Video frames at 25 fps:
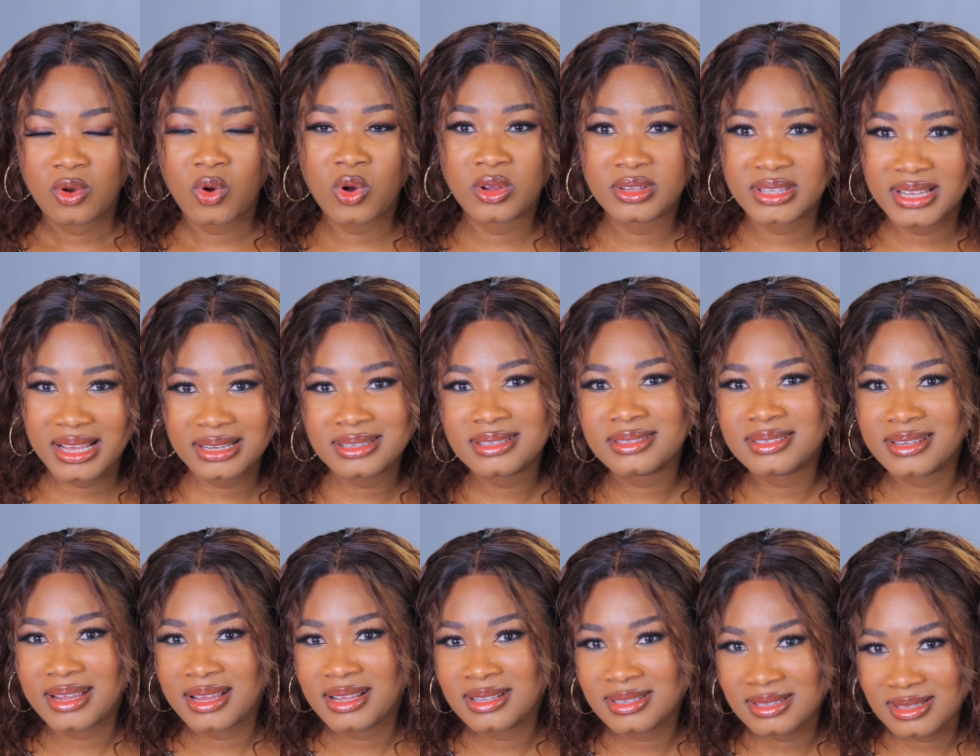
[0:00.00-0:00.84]
ordered
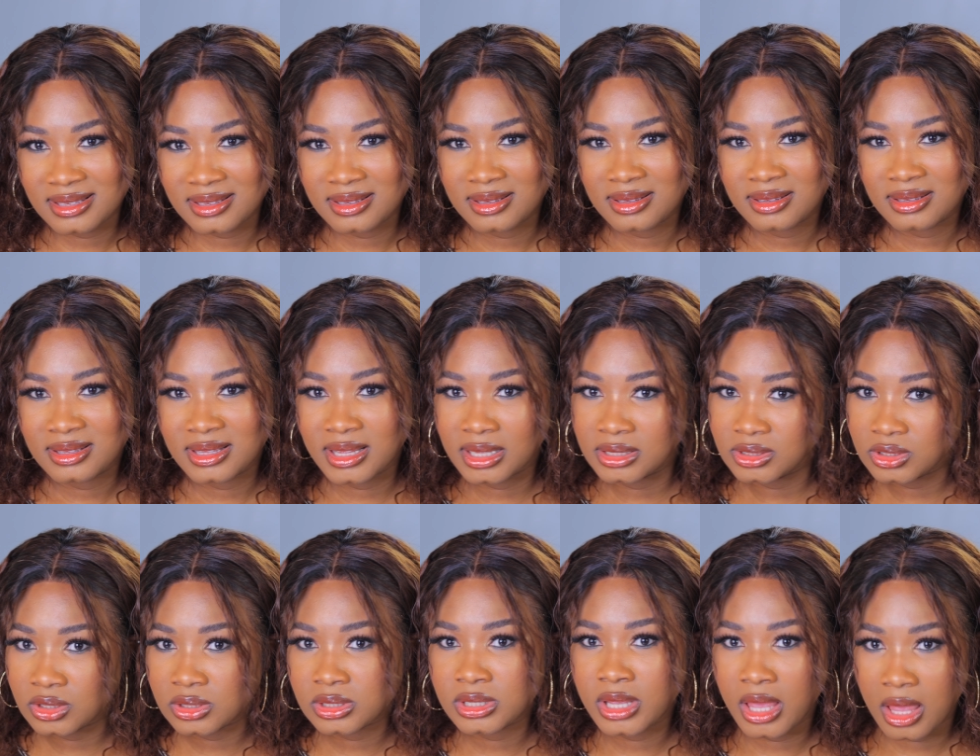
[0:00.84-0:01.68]
taxi than
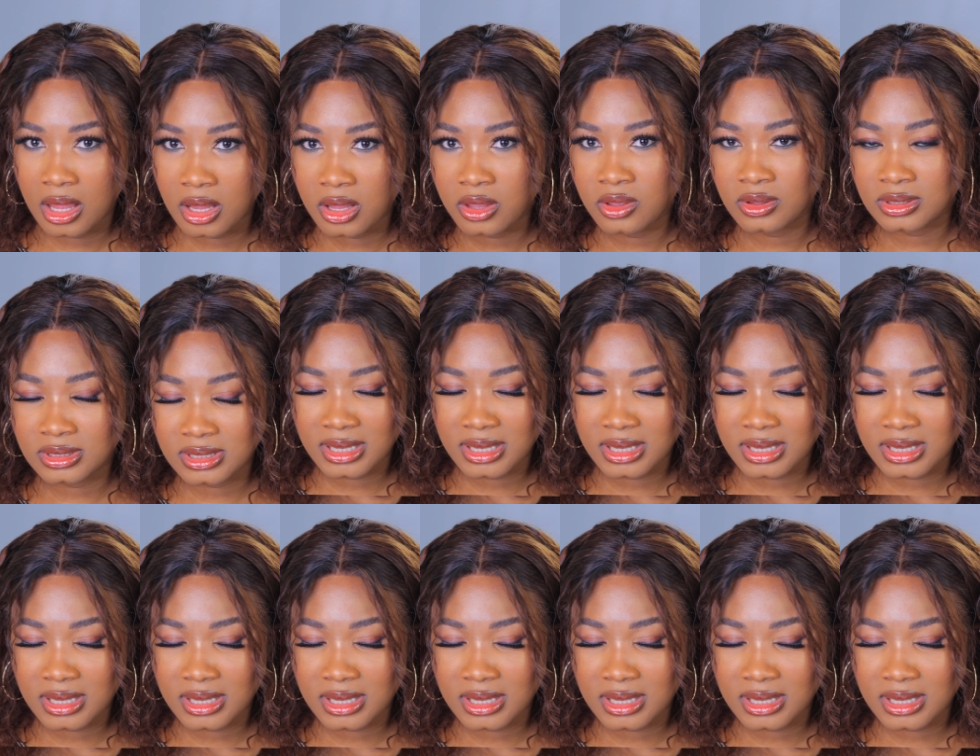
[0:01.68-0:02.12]
just hailing